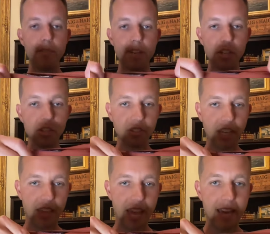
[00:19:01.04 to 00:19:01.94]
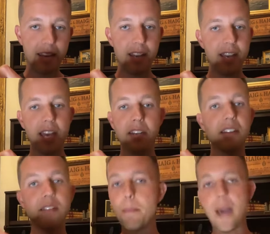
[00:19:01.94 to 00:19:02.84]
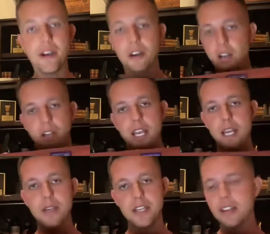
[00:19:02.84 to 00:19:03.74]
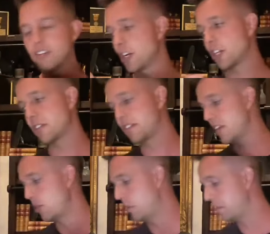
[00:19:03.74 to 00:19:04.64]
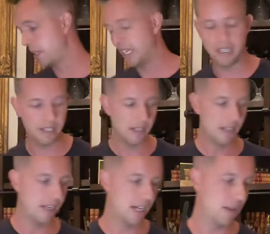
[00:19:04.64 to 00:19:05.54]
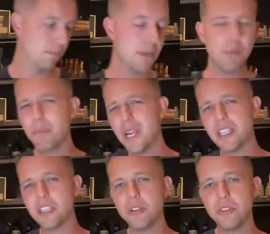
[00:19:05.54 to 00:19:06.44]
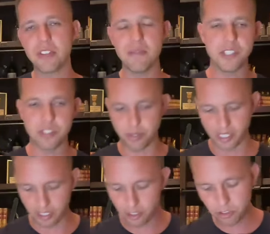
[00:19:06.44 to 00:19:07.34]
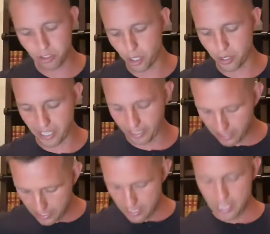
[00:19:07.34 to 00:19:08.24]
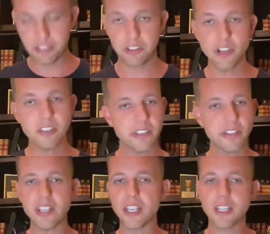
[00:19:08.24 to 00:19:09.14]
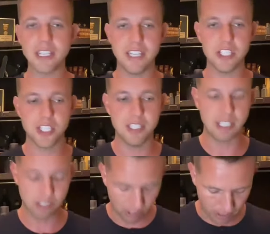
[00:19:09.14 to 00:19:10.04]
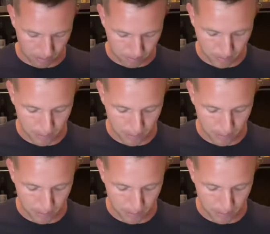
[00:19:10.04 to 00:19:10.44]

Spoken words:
have initials like that, it doesn't matter. It doesn't hurt the sale one bit. People buying used inventory, used clothing, as long as it's in good condition, that's all that